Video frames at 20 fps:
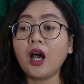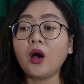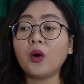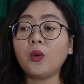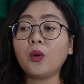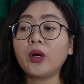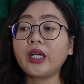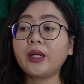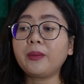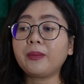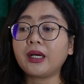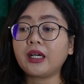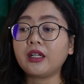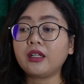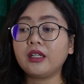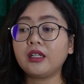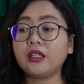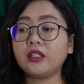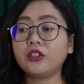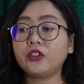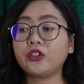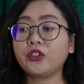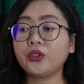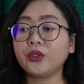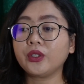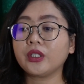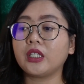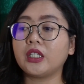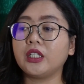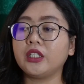What about the
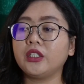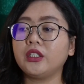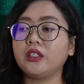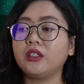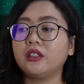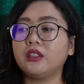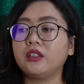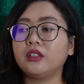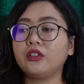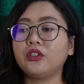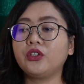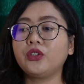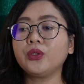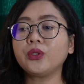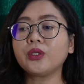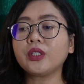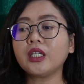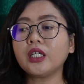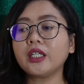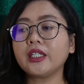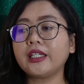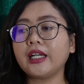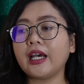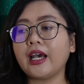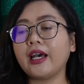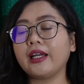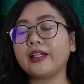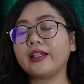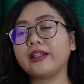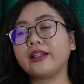sugar? Sugar
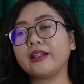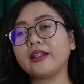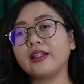that